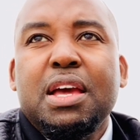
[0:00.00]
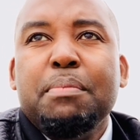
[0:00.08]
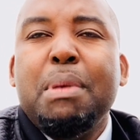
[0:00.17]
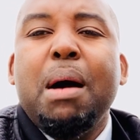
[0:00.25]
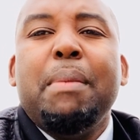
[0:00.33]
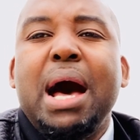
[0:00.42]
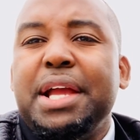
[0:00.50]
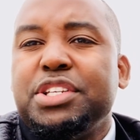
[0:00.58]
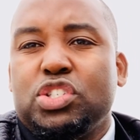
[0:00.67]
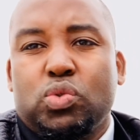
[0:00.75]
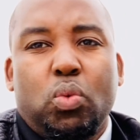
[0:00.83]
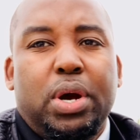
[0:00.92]
My mind
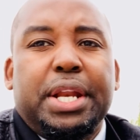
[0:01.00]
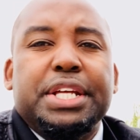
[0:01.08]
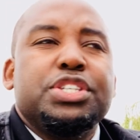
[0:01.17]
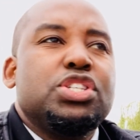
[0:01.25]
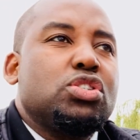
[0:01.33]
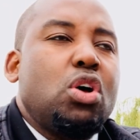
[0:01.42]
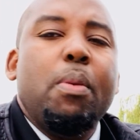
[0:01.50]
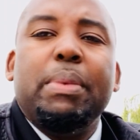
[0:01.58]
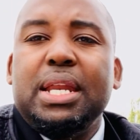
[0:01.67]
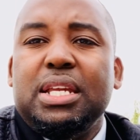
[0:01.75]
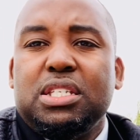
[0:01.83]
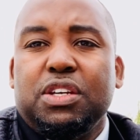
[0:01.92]
just went in so
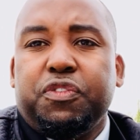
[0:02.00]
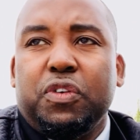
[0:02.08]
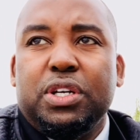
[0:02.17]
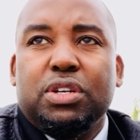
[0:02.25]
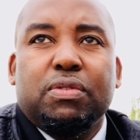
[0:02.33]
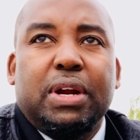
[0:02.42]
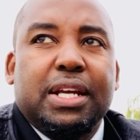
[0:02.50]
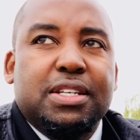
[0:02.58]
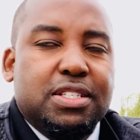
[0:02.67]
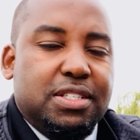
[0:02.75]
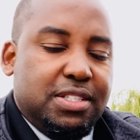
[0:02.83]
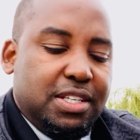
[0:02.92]
many different
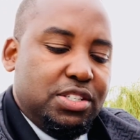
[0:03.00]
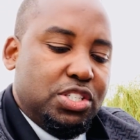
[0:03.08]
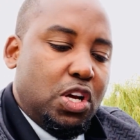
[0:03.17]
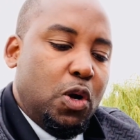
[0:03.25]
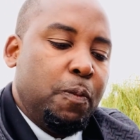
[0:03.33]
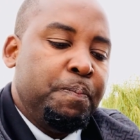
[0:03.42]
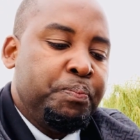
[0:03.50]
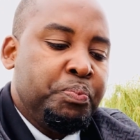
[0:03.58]
directions, and so,